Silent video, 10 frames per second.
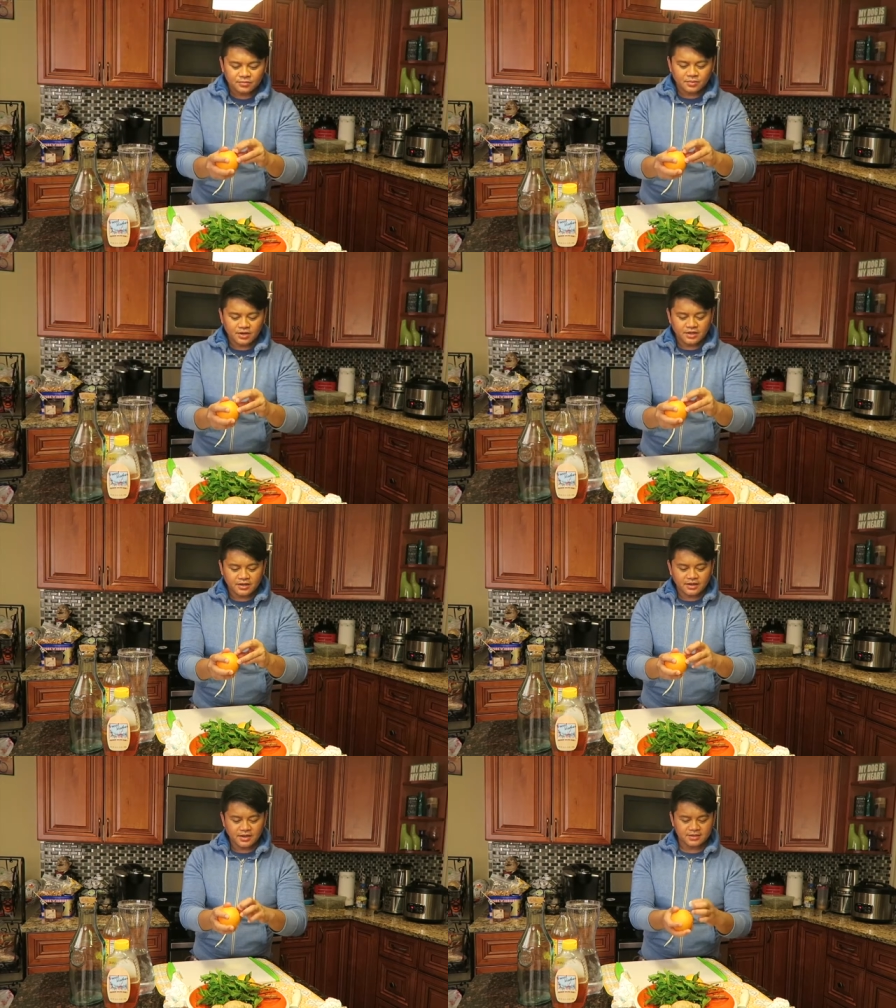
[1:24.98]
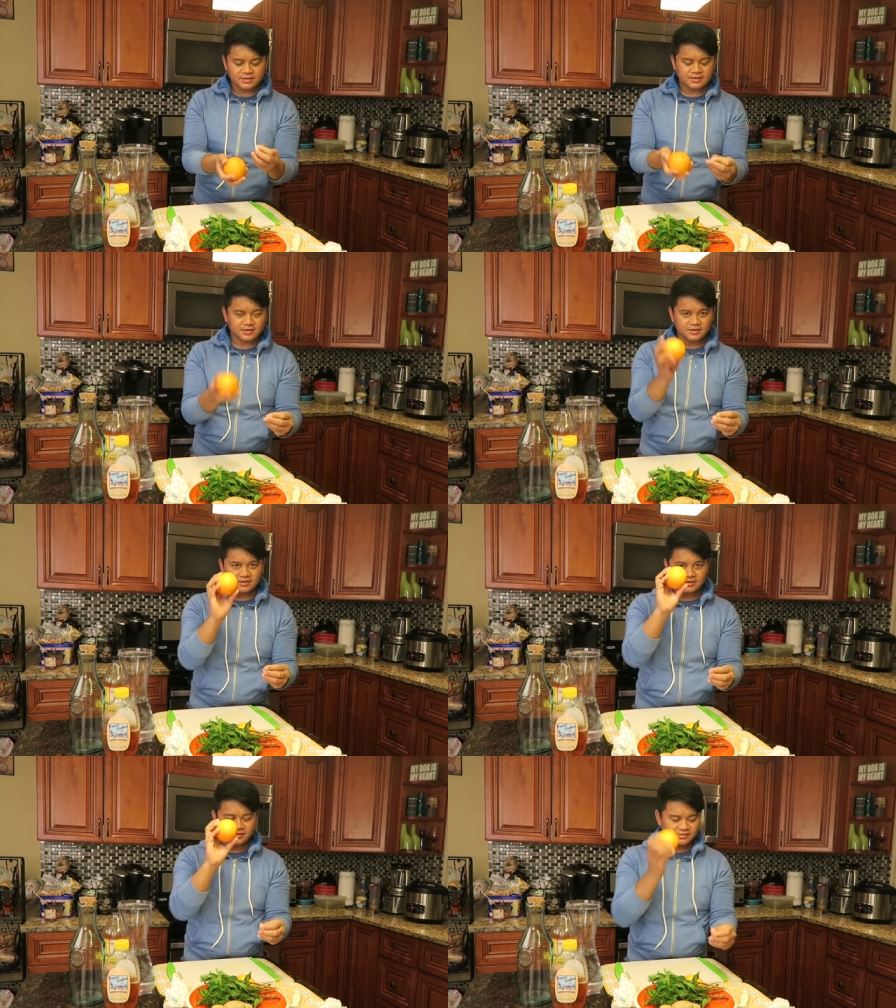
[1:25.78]
we're gonna cut
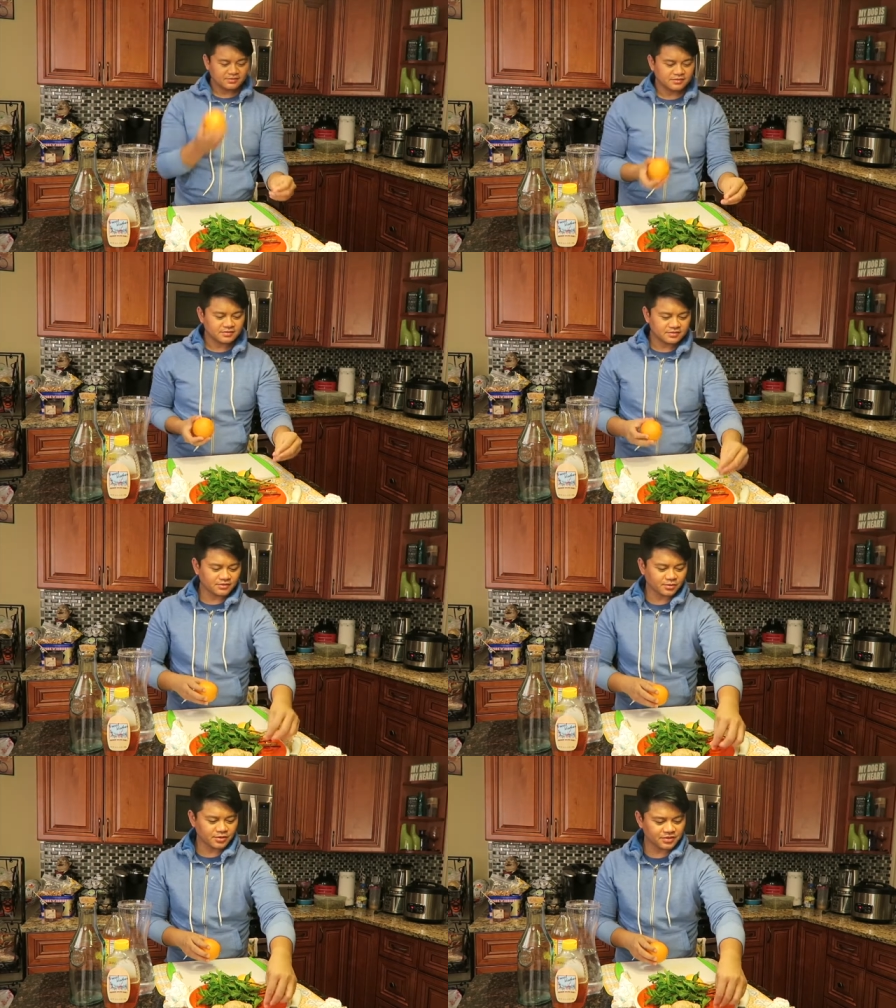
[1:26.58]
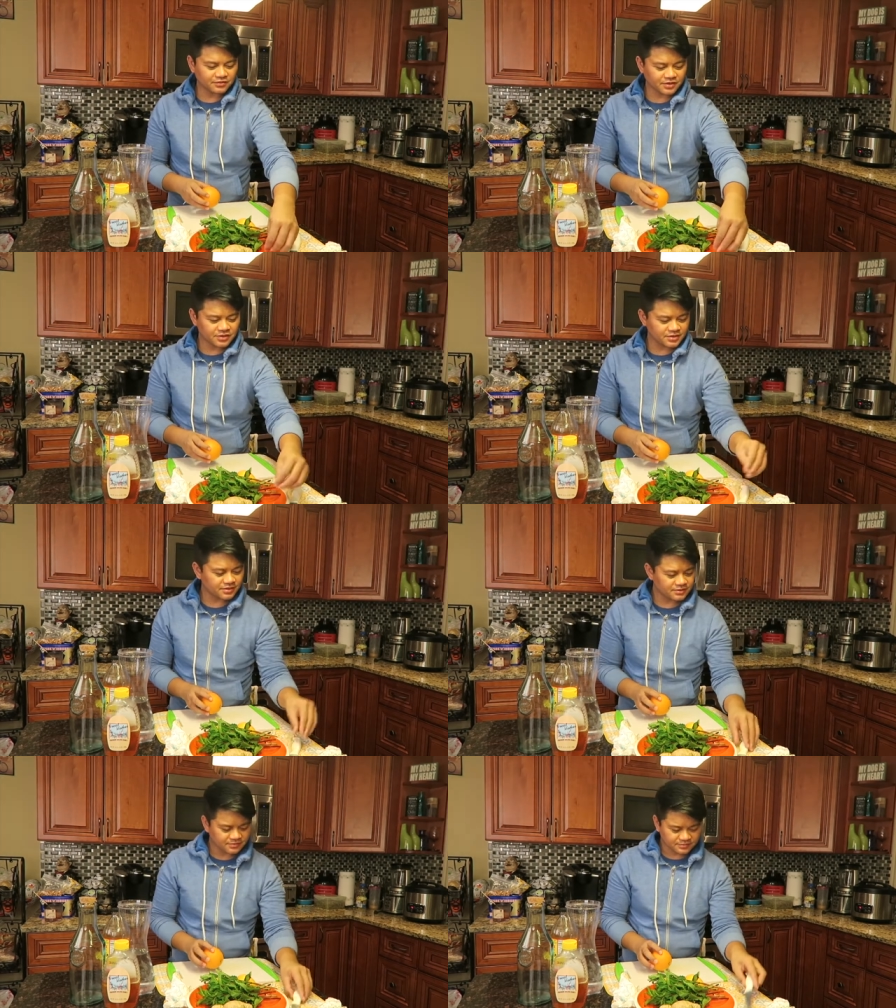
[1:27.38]
orange first.